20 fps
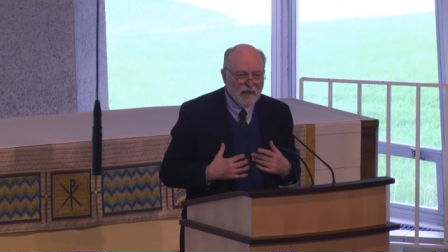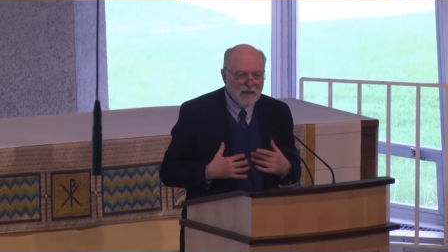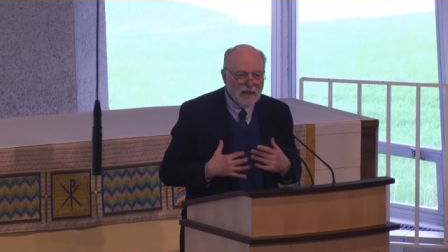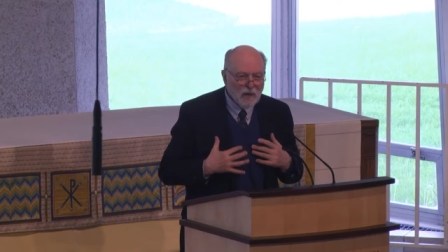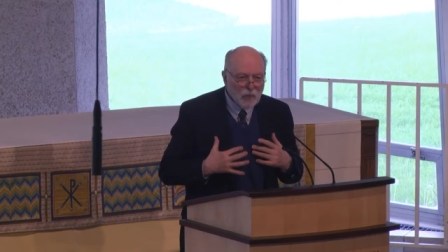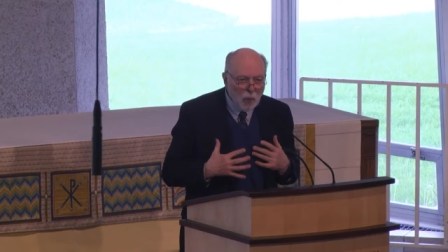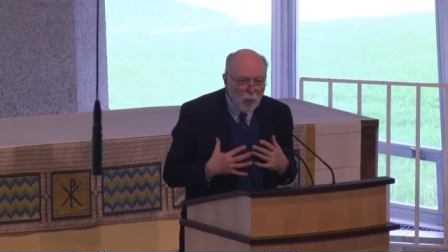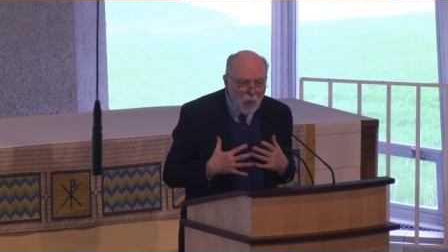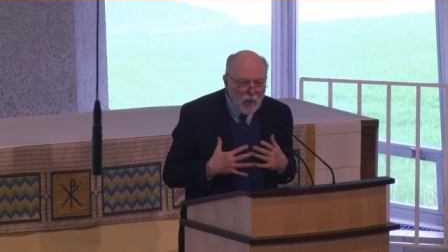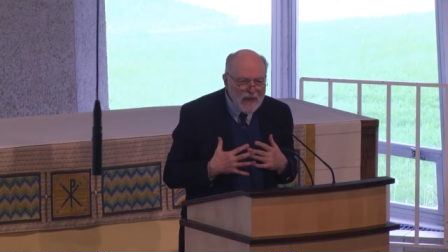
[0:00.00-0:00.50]

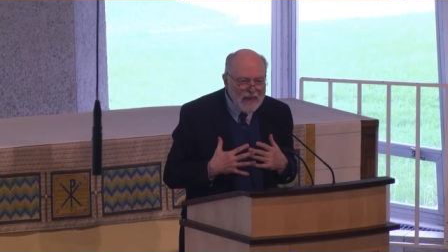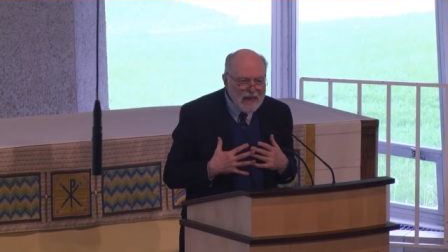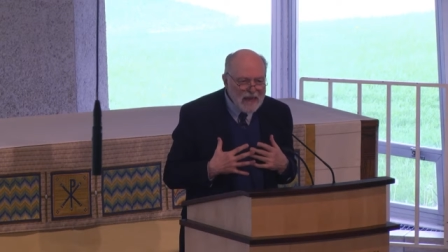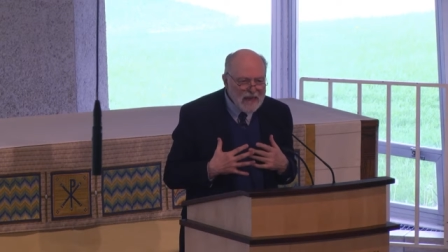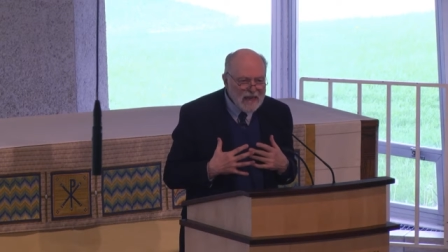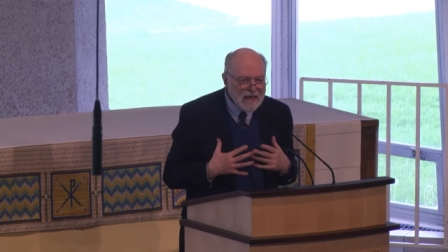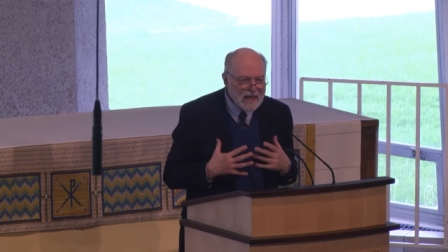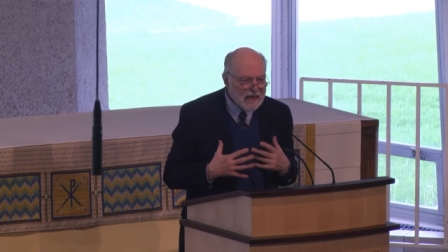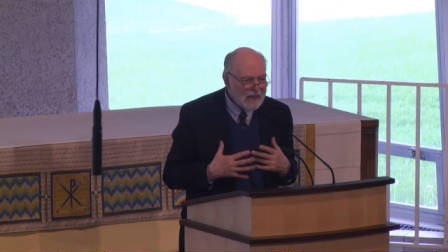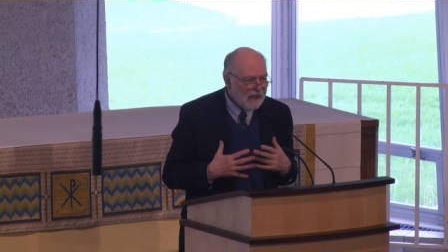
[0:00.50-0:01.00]
that
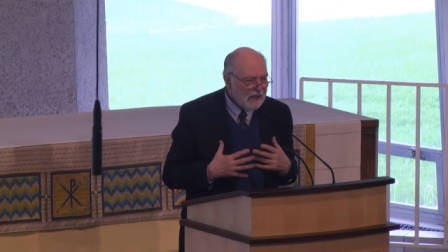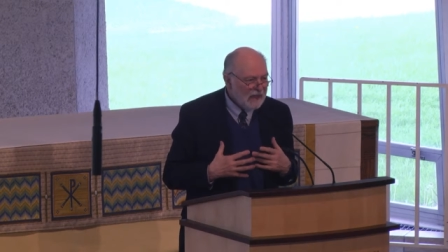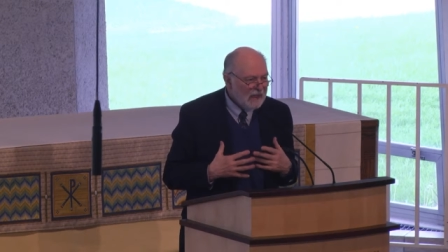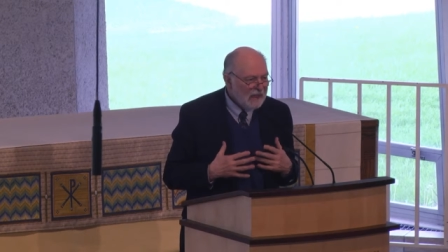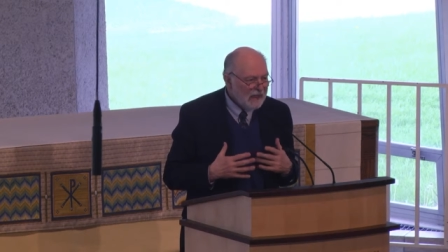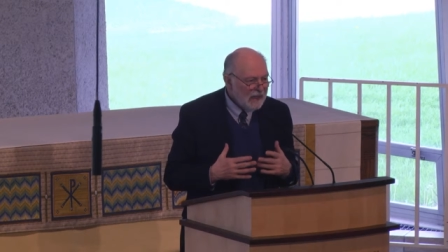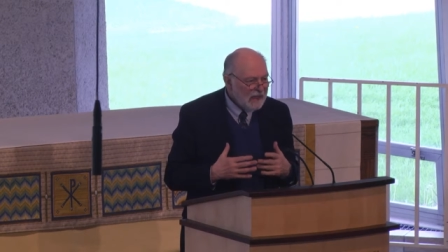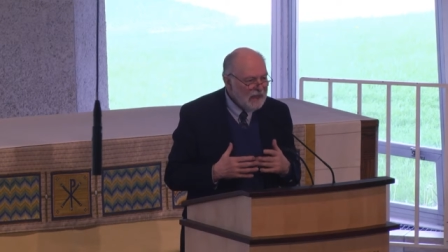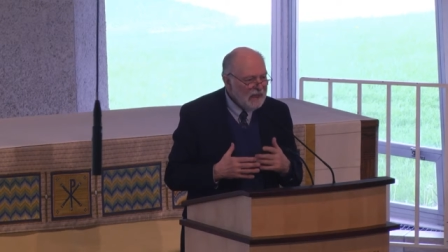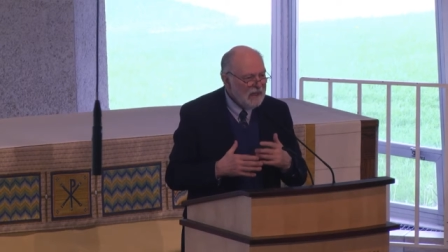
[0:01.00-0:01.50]
we
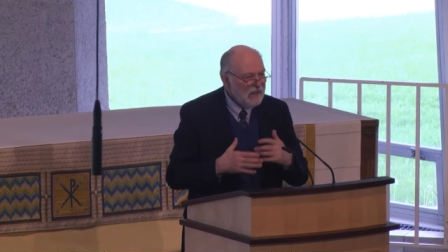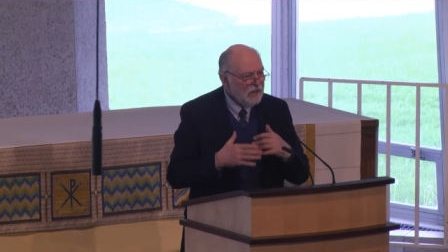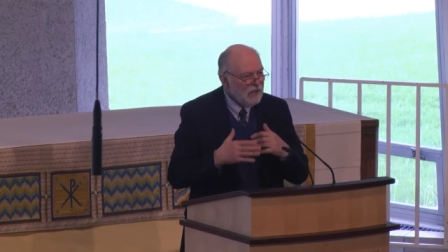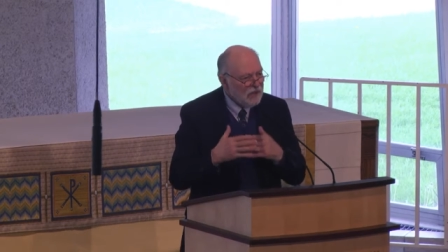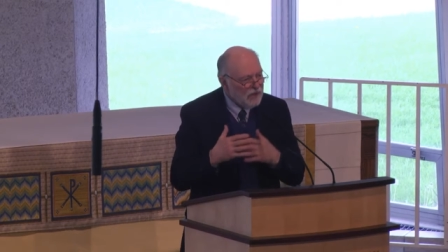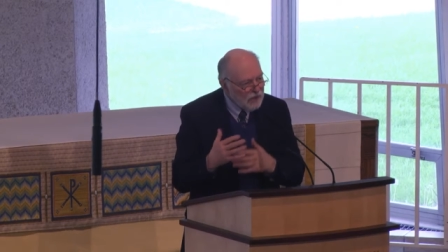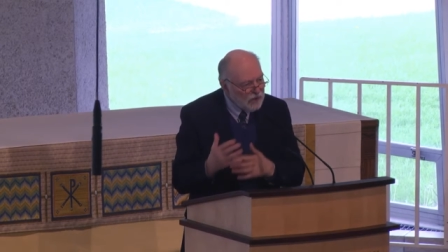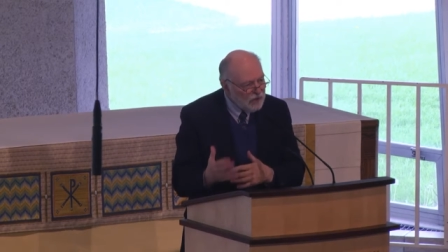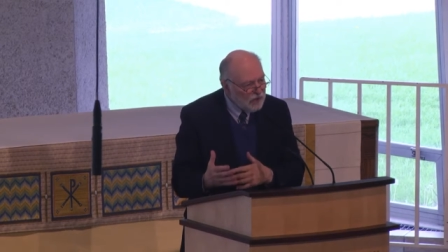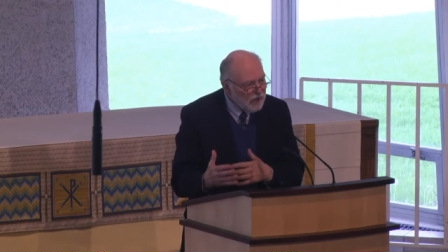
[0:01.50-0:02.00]
can either
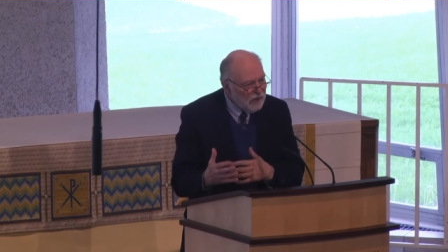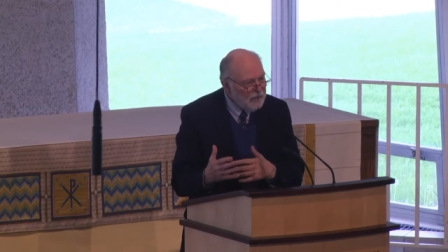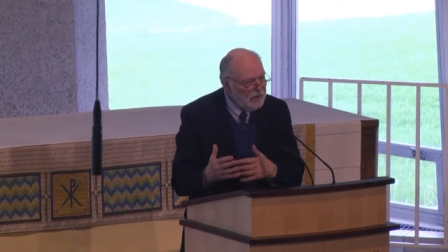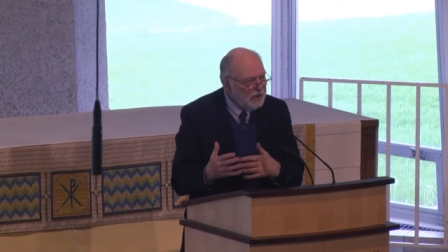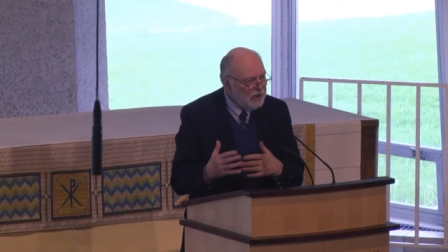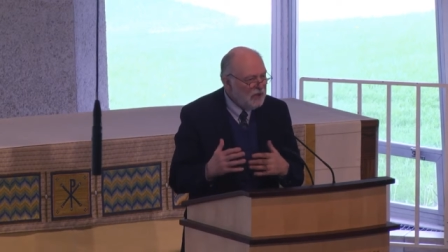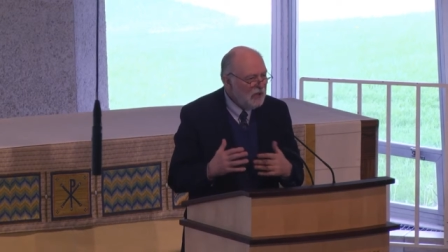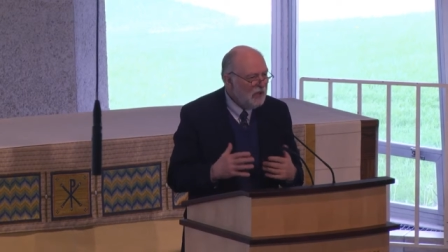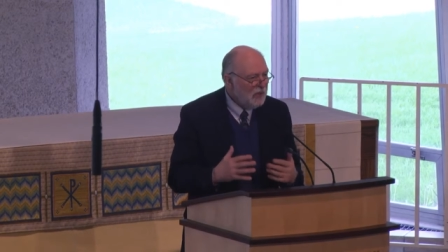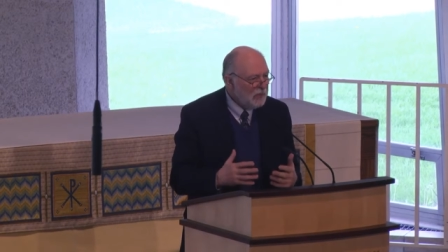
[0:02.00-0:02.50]

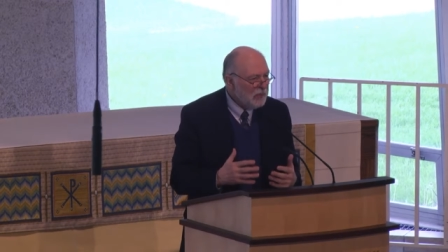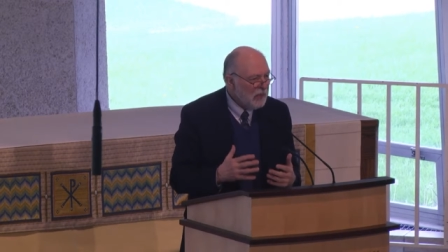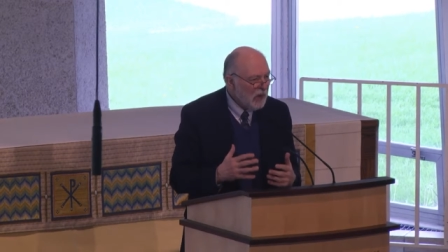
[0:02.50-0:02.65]
contribute to the